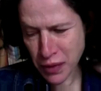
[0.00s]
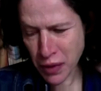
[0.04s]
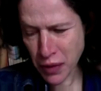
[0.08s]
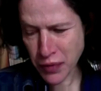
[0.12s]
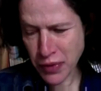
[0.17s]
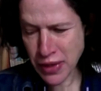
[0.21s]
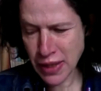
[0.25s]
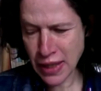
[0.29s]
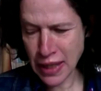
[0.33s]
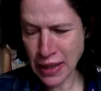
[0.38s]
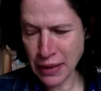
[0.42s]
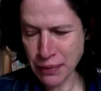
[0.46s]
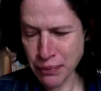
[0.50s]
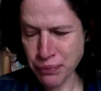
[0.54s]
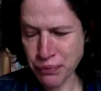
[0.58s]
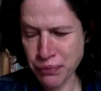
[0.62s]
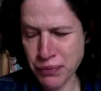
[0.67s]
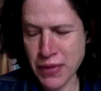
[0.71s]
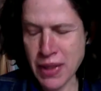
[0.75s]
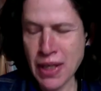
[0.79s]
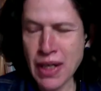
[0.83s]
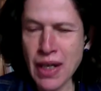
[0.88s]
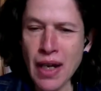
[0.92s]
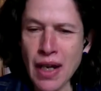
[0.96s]
obviously
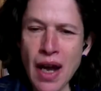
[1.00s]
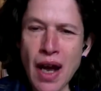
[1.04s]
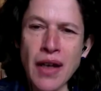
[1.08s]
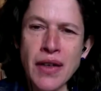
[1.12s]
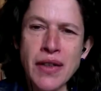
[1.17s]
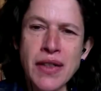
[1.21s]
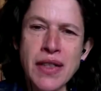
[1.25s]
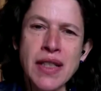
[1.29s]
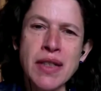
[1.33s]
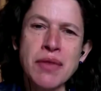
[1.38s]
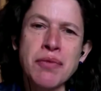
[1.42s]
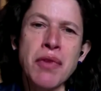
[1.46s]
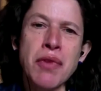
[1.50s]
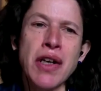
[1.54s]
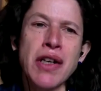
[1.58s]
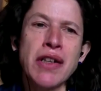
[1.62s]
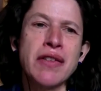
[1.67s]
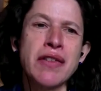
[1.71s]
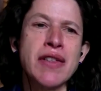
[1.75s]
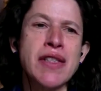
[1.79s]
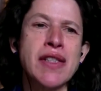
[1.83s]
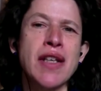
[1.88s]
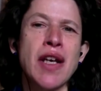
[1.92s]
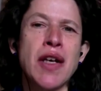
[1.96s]
under the
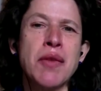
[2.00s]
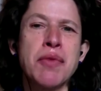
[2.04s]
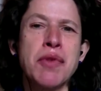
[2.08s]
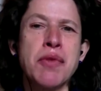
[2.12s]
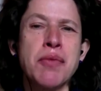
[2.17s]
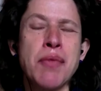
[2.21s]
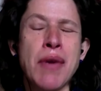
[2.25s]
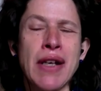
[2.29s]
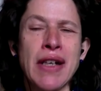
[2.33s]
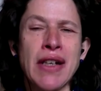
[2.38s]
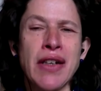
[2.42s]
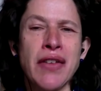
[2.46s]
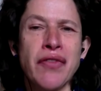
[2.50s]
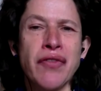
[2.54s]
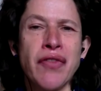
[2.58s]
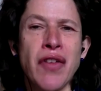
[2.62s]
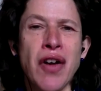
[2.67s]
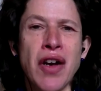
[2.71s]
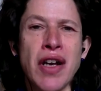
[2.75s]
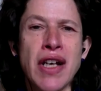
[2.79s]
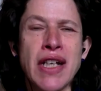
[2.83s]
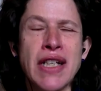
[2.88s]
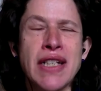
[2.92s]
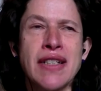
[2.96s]
microscope and
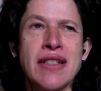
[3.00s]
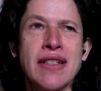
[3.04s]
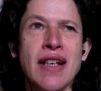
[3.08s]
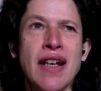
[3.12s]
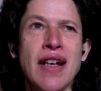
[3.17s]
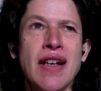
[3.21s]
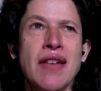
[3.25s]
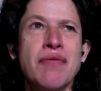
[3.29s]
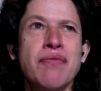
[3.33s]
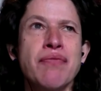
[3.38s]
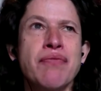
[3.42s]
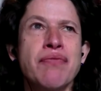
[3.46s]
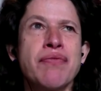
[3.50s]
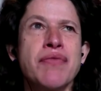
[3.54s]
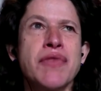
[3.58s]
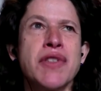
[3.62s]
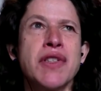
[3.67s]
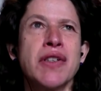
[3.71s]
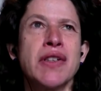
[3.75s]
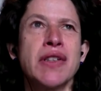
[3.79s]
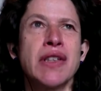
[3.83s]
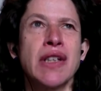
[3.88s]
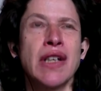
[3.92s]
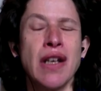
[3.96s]
magnified
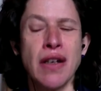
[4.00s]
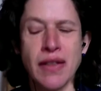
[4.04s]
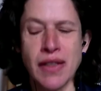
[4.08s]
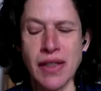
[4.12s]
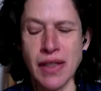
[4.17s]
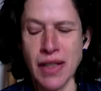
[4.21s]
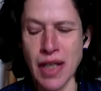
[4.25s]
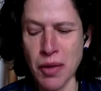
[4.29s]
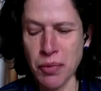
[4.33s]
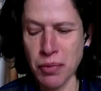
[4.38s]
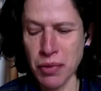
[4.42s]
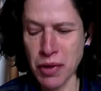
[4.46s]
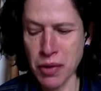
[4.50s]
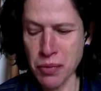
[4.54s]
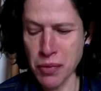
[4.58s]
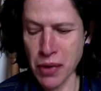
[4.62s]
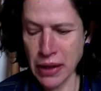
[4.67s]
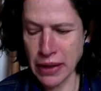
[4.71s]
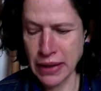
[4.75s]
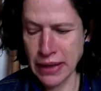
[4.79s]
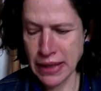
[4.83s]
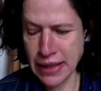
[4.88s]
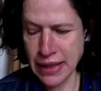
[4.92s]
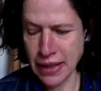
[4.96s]
during the last couple of
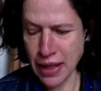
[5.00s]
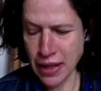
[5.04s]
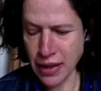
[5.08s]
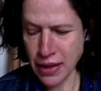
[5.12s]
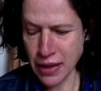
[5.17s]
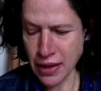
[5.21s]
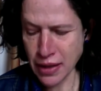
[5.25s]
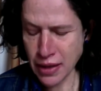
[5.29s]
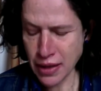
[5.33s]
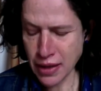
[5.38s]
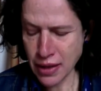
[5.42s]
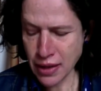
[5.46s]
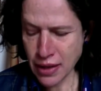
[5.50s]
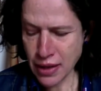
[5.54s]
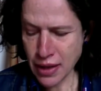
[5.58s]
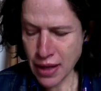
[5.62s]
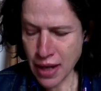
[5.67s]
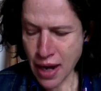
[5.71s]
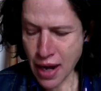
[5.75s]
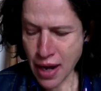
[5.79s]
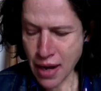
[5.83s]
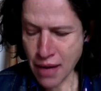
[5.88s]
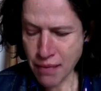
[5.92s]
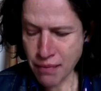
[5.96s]
months. So,
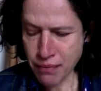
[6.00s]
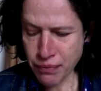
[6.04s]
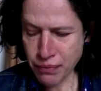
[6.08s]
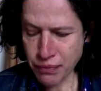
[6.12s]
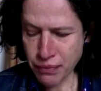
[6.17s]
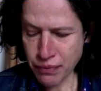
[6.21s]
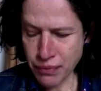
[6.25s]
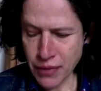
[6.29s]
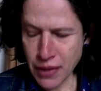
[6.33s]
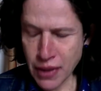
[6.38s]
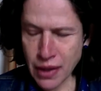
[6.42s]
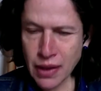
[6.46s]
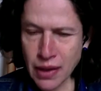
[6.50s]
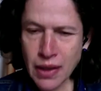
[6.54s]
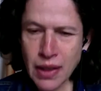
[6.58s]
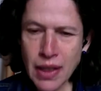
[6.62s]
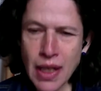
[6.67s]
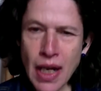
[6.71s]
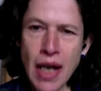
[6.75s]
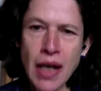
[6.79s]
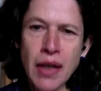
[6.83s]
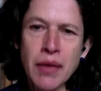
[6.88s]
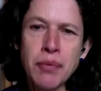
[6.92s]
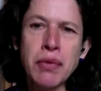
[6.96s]

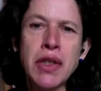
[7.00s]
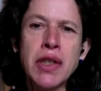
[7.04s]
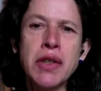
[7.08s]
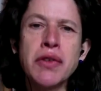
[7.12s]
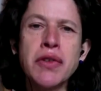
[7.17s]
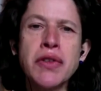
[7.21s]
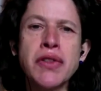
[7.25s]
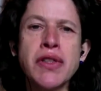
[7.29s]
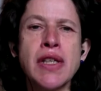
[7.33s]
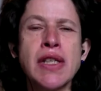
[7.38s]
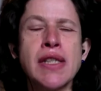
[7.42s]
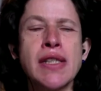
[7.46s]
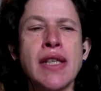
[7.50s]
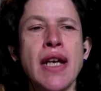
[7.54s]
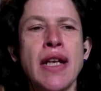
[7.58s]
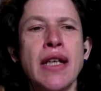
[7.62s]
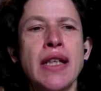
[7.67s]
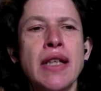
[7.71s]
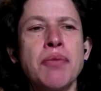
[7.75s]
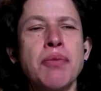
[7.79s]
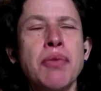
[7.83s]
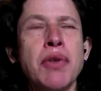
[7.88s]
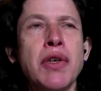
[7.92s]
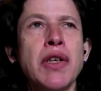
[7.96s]
yeah, but you also say in
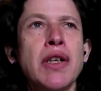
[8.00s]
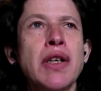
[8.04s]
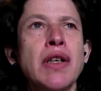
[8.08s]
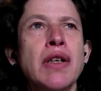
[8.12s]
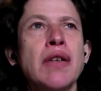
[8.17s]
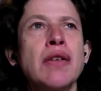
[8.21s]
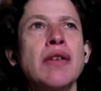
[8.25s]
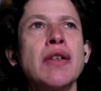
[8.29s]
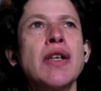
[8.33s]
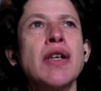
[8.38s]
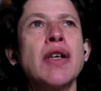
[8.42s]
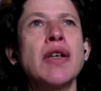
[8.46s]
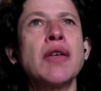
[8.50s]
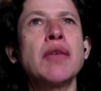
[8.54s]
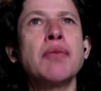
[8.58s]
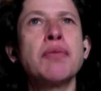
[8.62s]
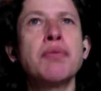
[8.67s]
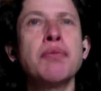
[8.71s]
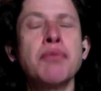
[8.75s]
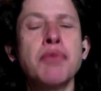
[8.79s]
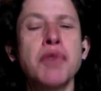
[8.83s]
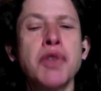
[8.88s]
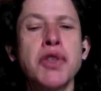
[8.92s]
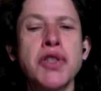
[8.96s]
the book, you know,
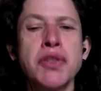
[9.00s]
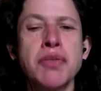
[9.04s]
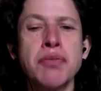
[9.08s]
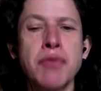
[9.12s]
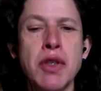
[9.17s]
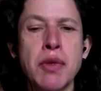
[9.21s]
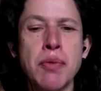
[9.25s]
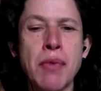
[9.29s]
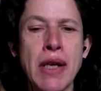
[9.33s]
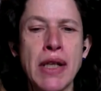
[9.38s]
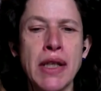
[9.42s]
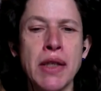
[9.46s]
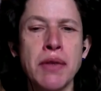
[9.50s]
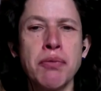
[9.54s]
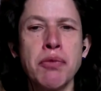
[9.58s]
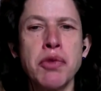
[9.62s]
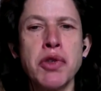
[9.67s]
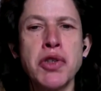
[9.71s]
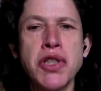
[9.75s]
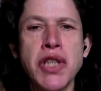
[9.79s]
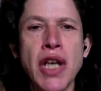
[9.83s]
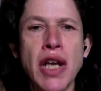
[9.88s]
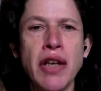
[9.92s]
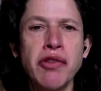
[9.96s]
more, you make the
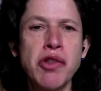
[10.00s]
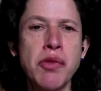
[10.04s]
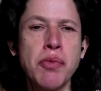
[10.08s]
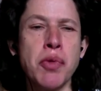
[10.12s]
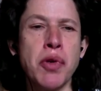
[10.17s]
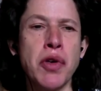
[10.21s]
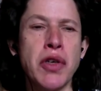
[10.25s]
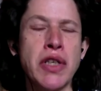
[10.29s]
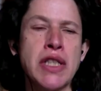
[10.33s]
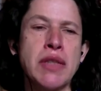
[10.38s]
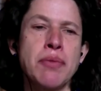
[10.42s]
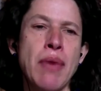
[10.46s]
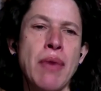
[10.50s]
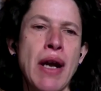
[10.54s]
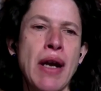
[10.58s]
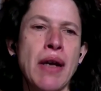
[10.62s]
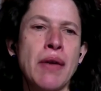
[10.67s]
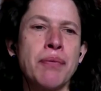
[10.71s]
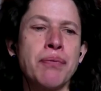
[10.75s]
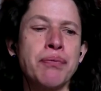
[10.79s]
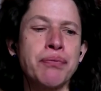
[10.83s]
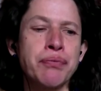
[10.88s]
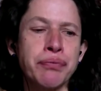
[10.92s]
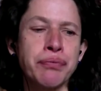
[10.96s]
more general point about,